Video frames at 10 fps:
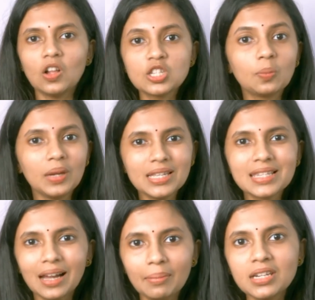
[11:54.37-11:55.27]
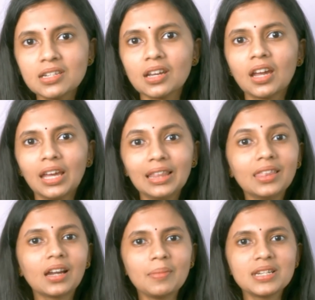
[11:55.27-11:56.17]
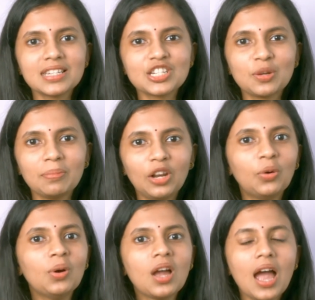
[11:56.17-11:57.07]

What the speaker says: Also, please comment in the comment section below